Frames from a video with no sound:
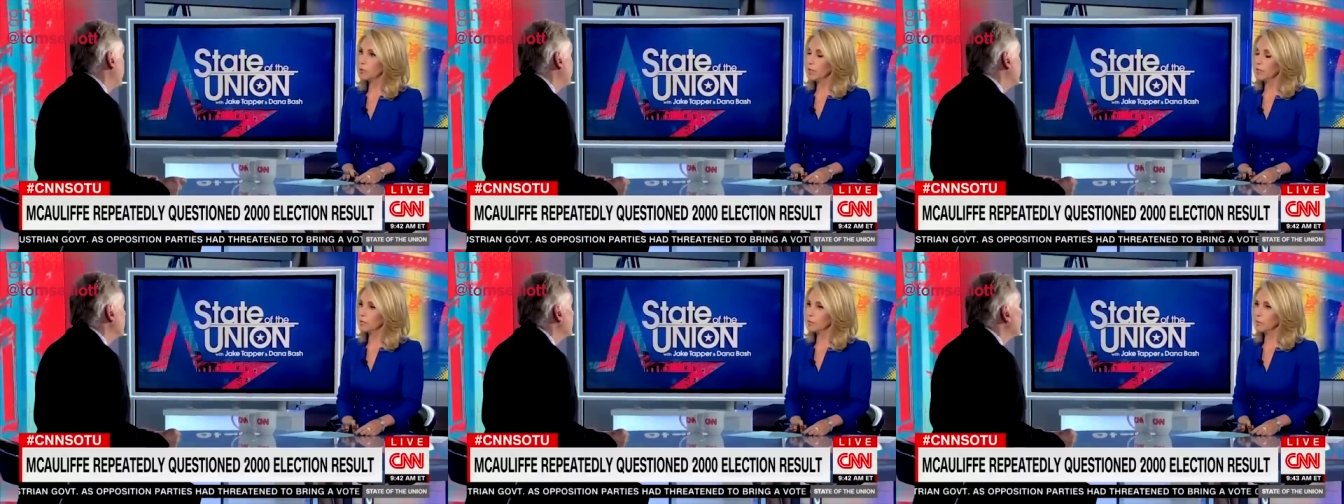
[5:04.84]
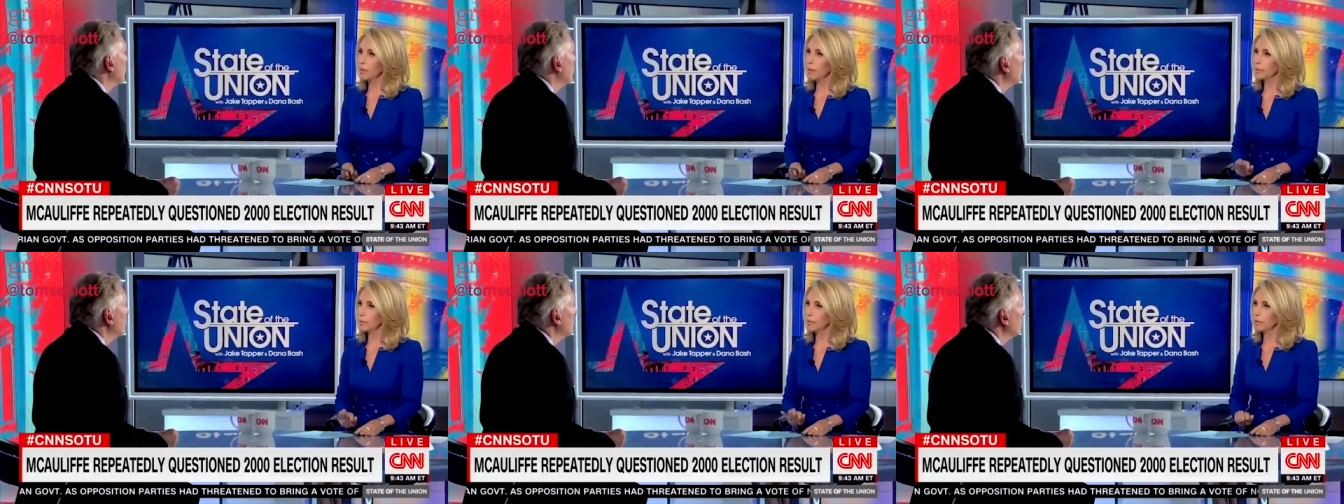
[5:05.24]
Do you think
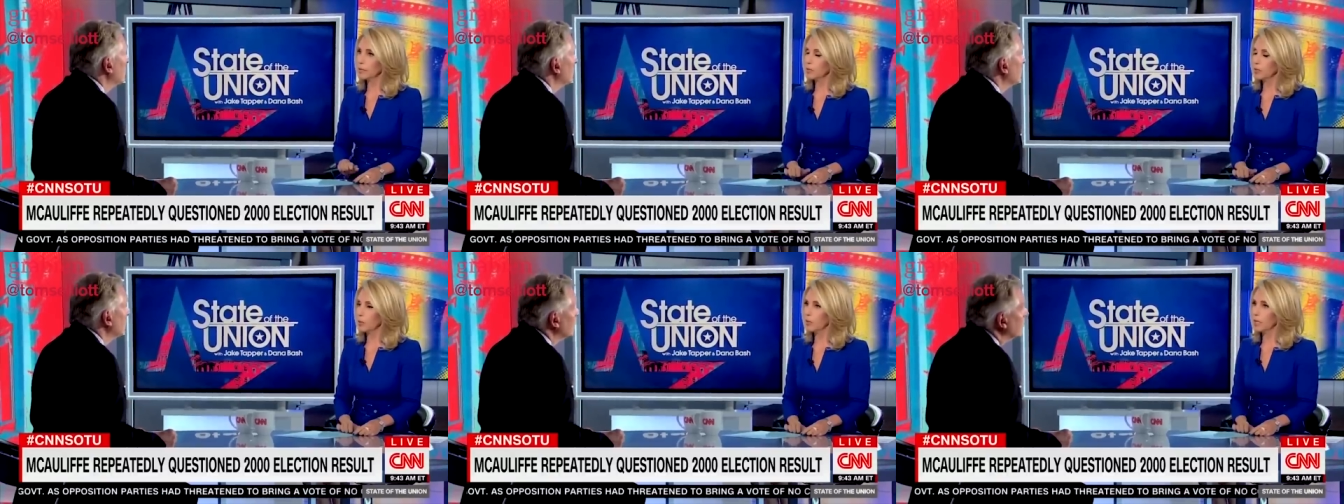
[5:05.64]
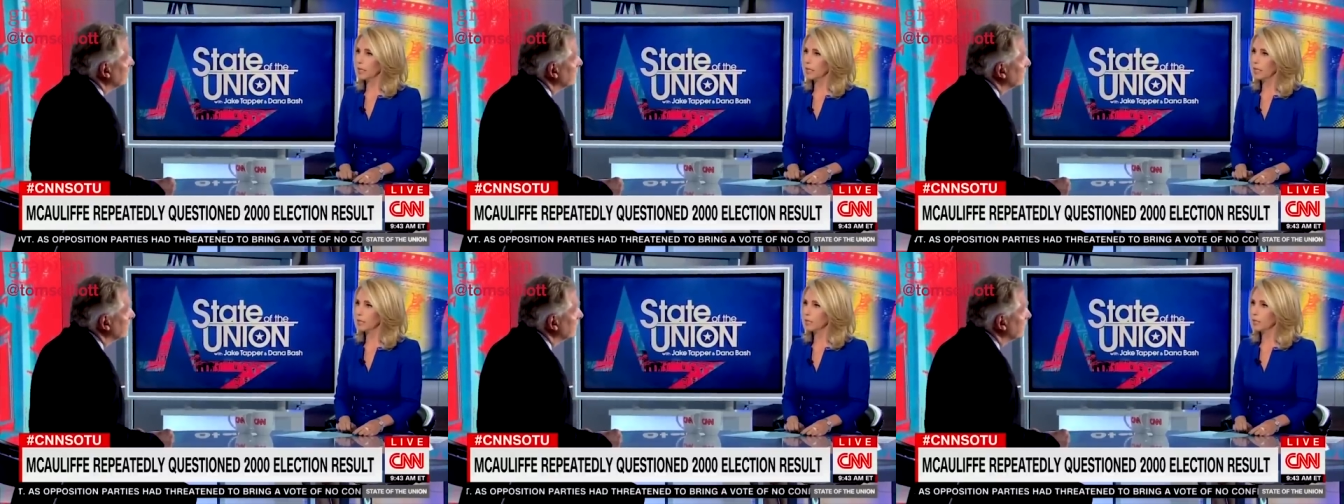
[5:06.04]
Republicans stole
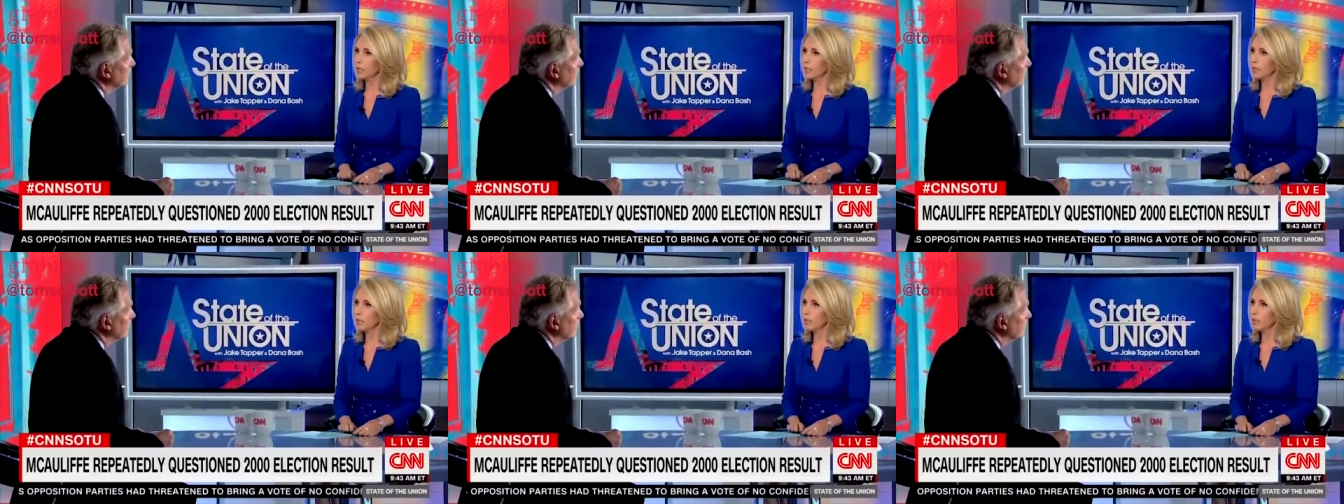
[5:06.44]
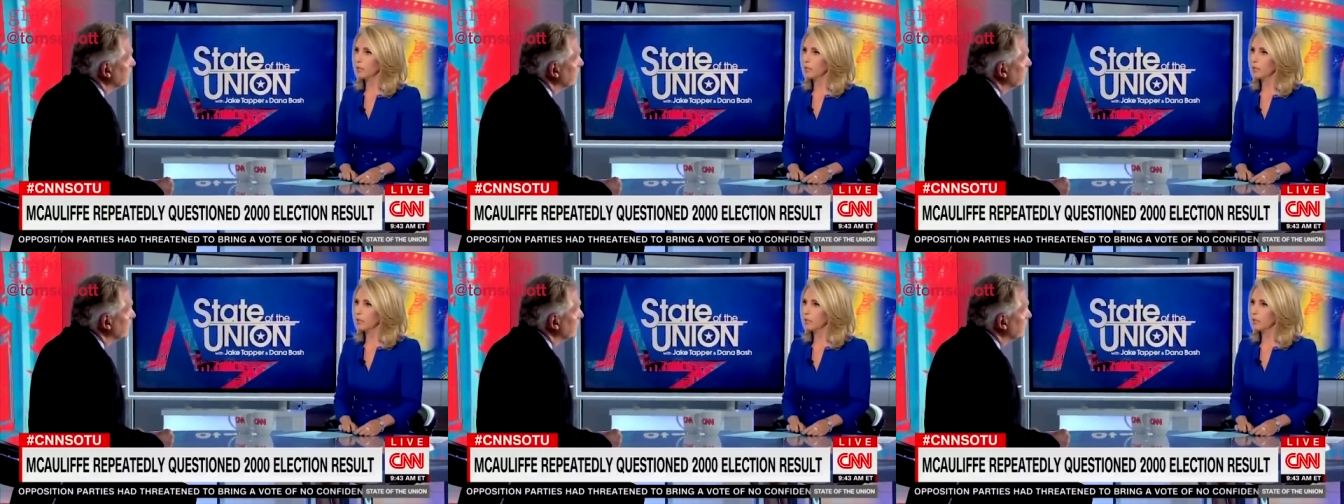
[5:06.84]
that election?